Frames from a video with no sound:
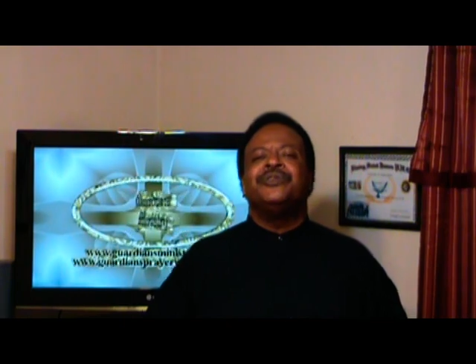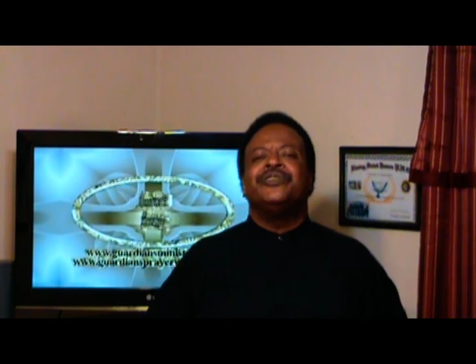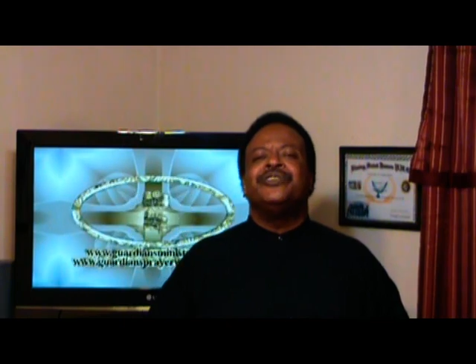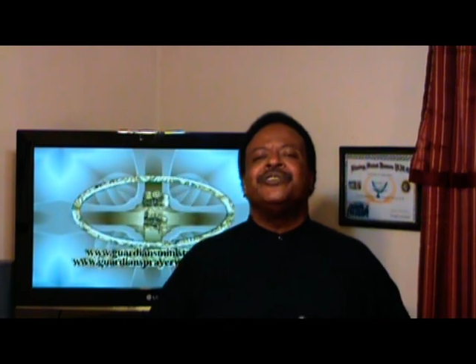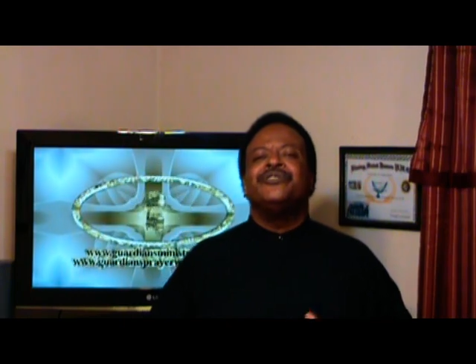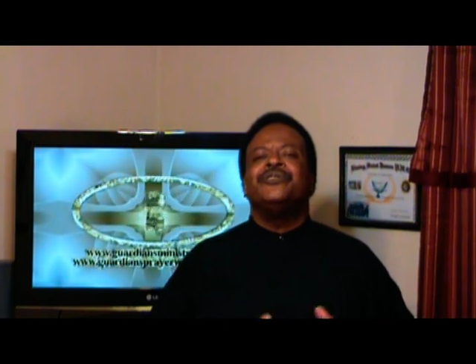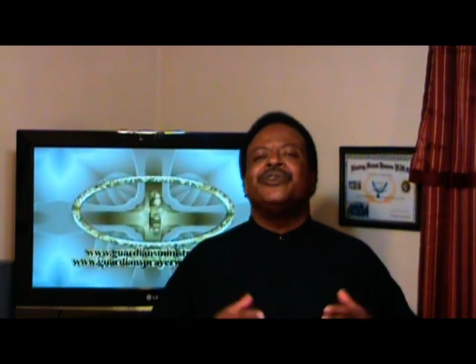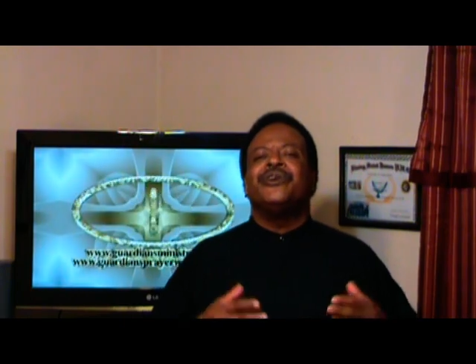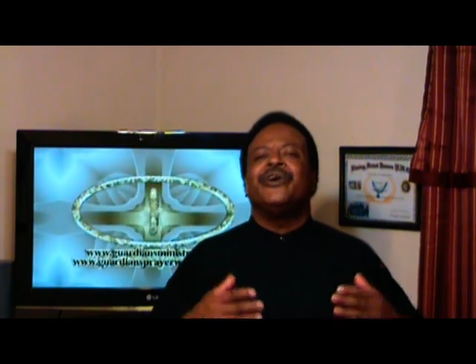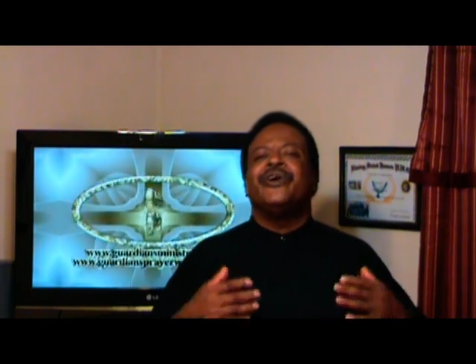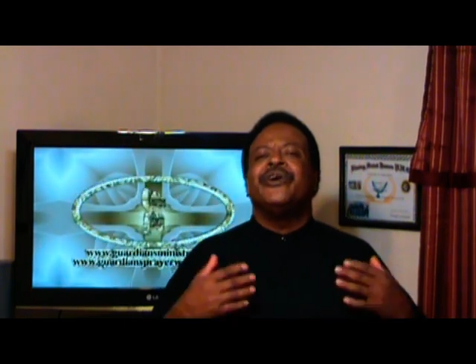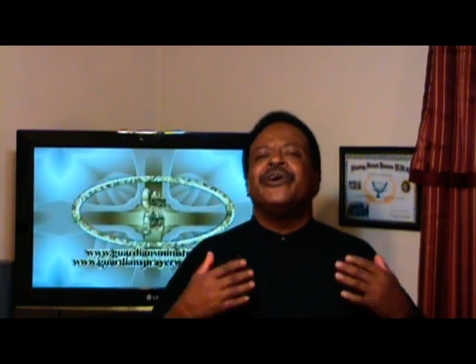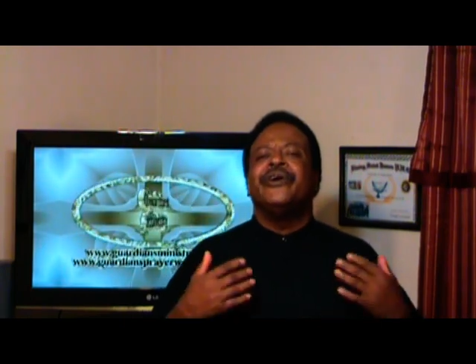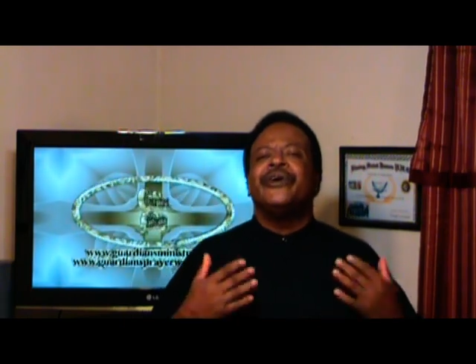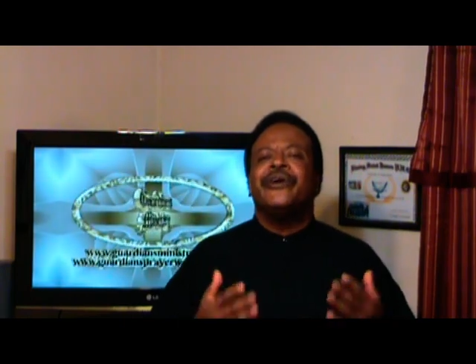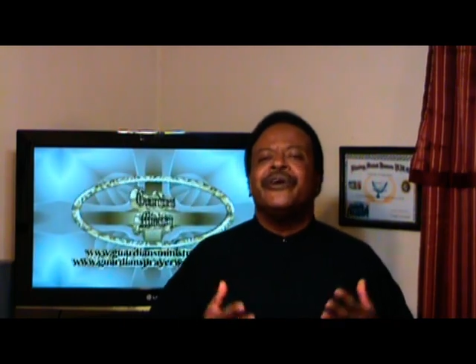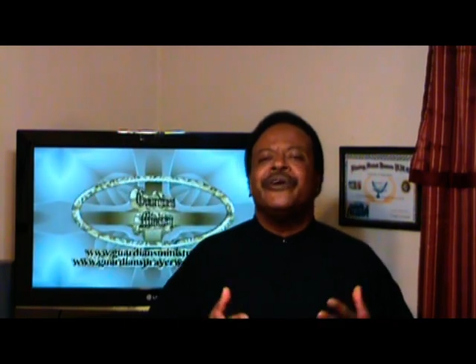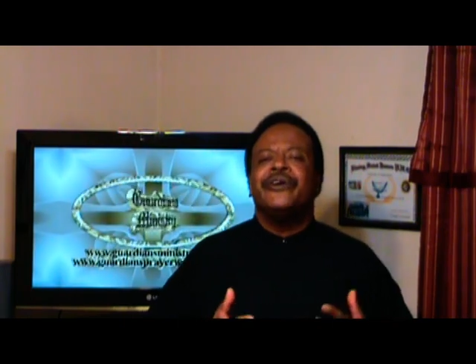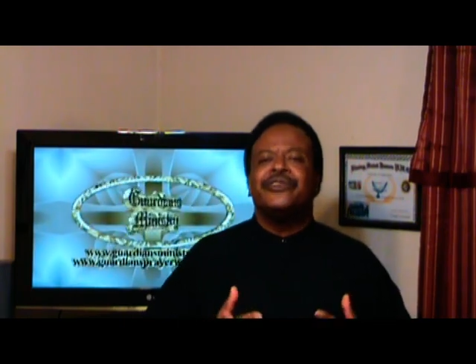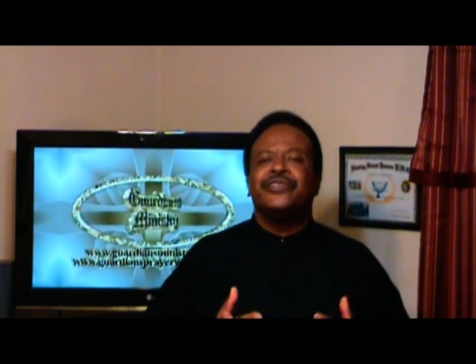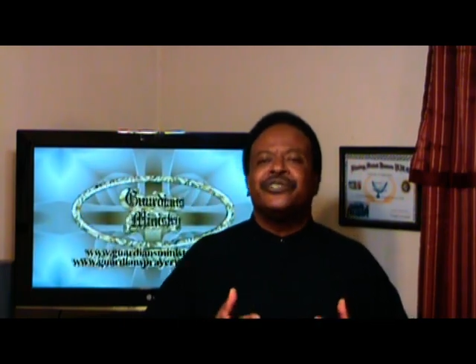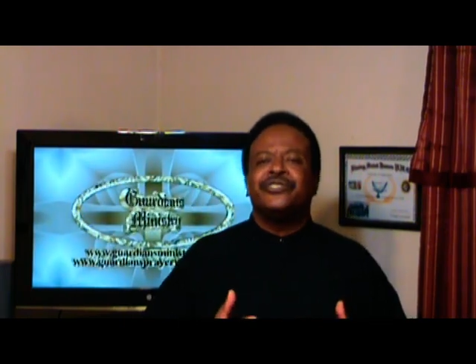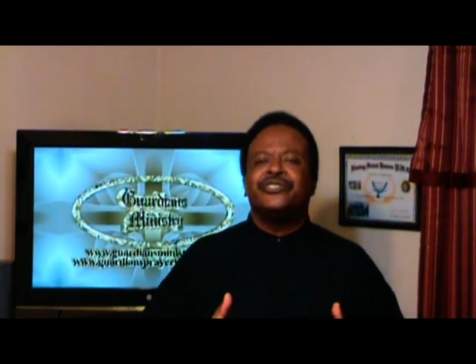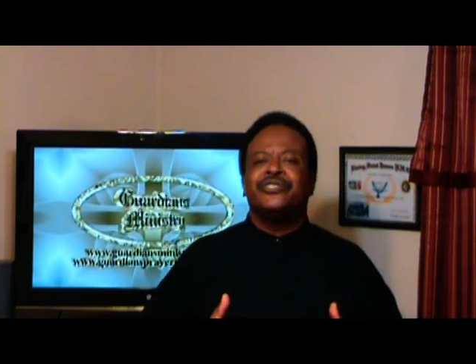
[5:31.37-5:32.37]
that have
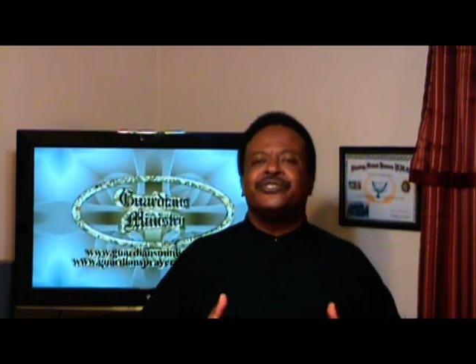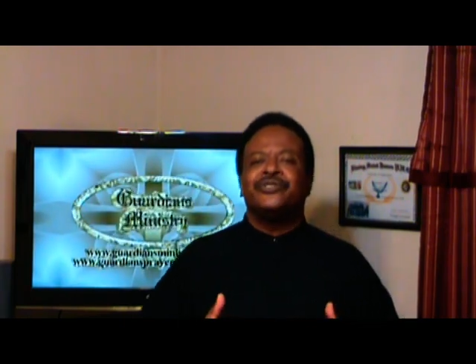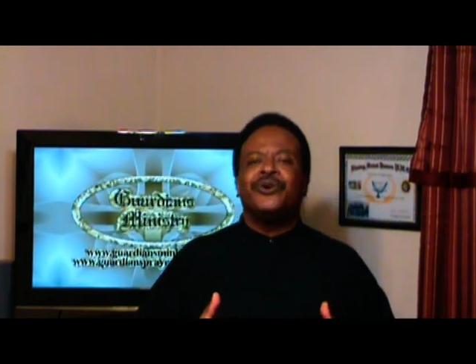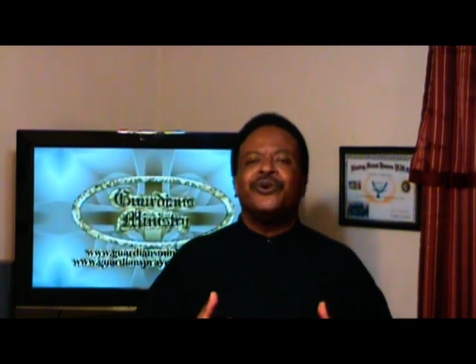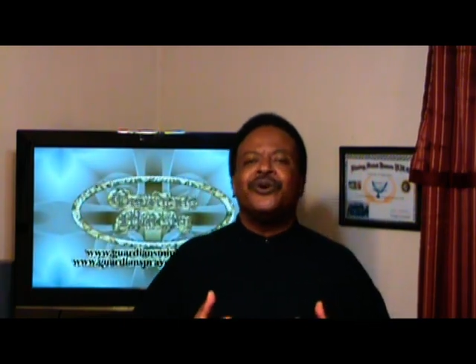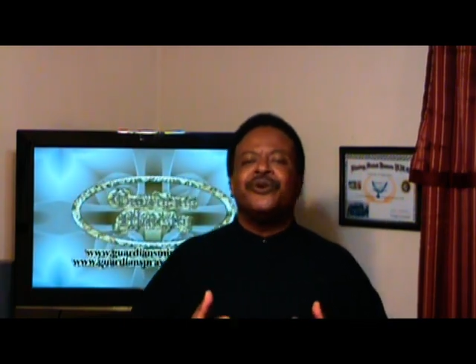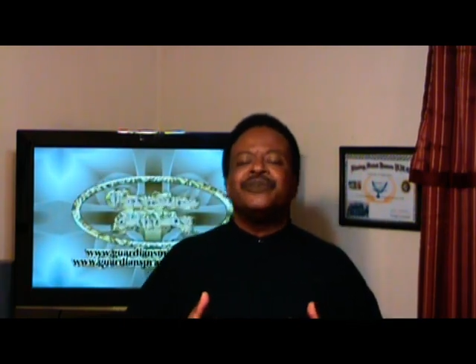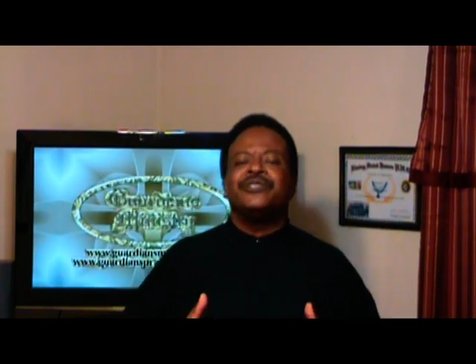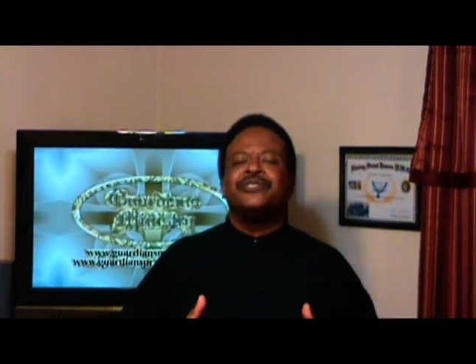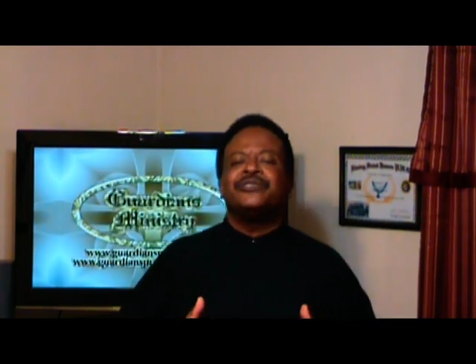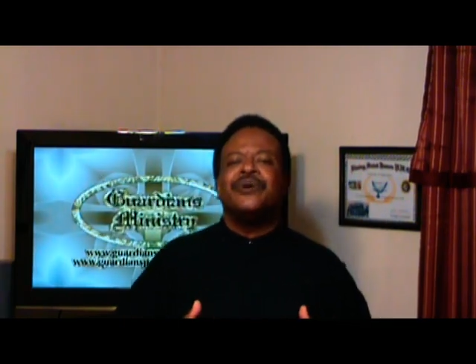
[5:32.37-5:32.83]
heard the story,